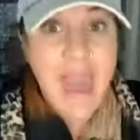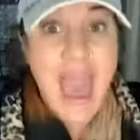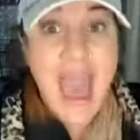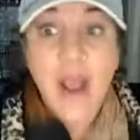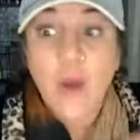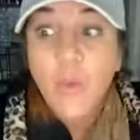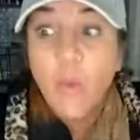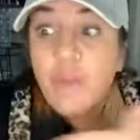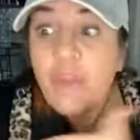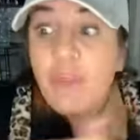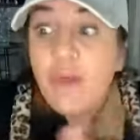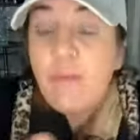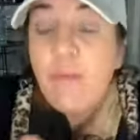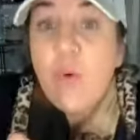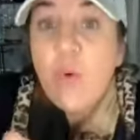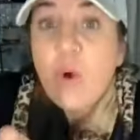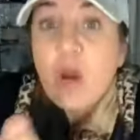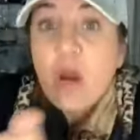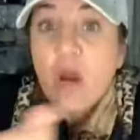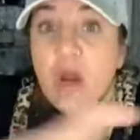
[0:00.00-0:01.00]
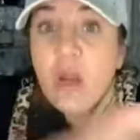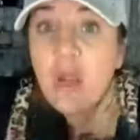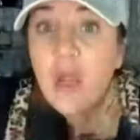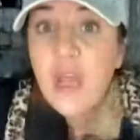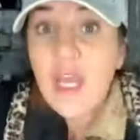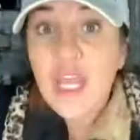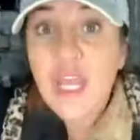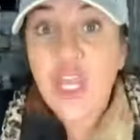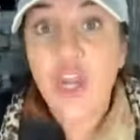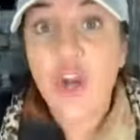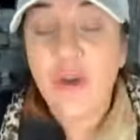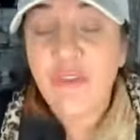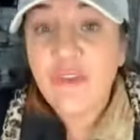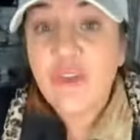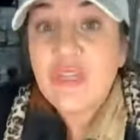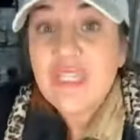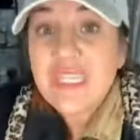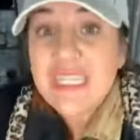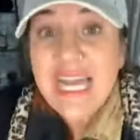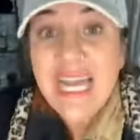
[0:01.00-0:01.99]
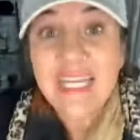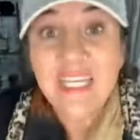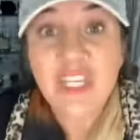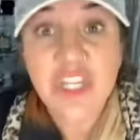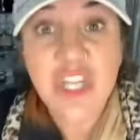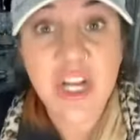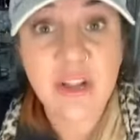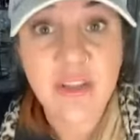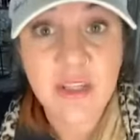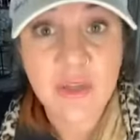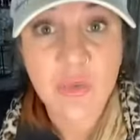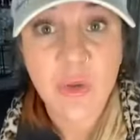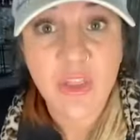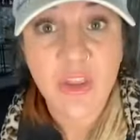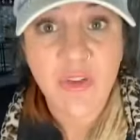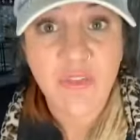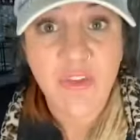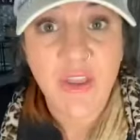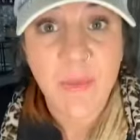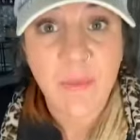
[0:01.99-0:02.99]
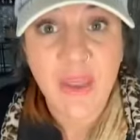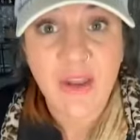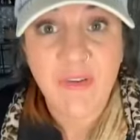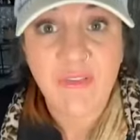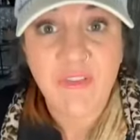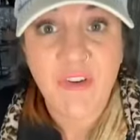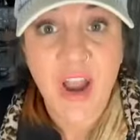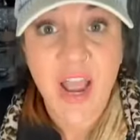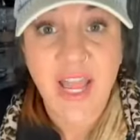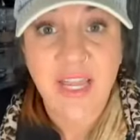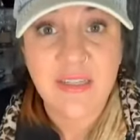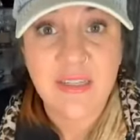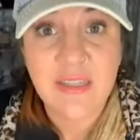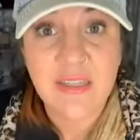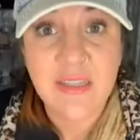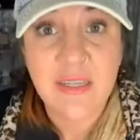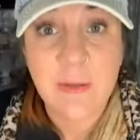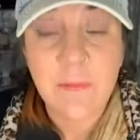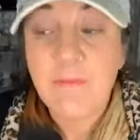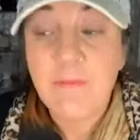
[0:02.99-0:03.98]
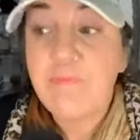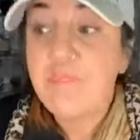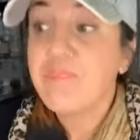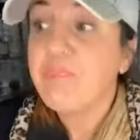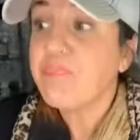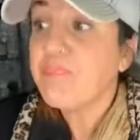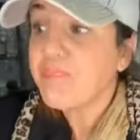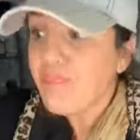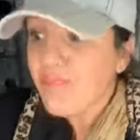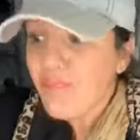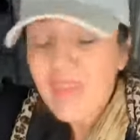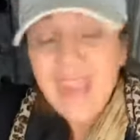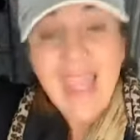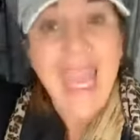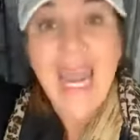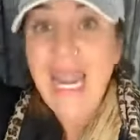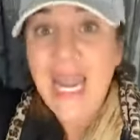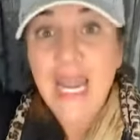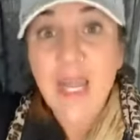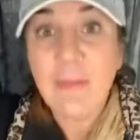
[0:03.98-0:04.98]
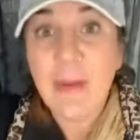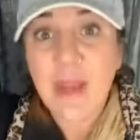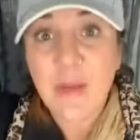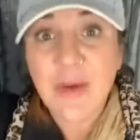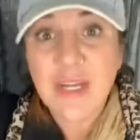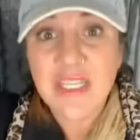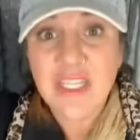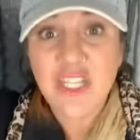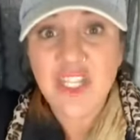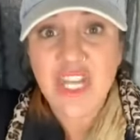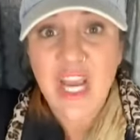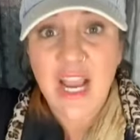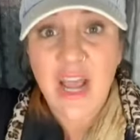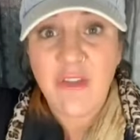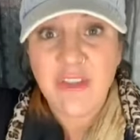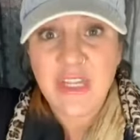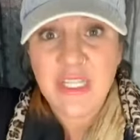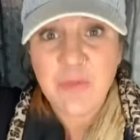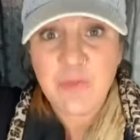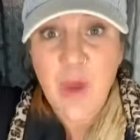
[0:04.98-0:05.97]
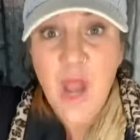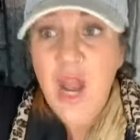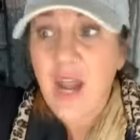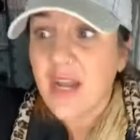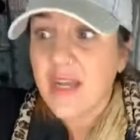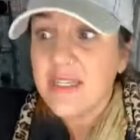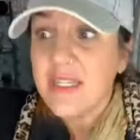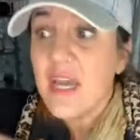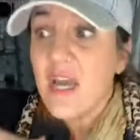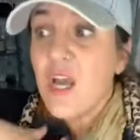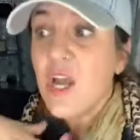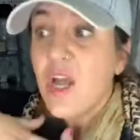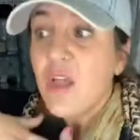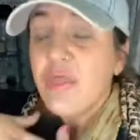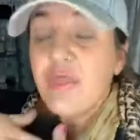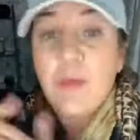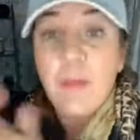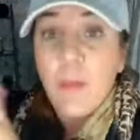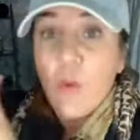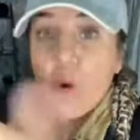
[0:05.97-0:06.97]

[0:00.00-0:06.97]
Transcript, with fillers: Well, the more, you know, if you decide to share this with your family and friends, and anybody wants to check out these products, the more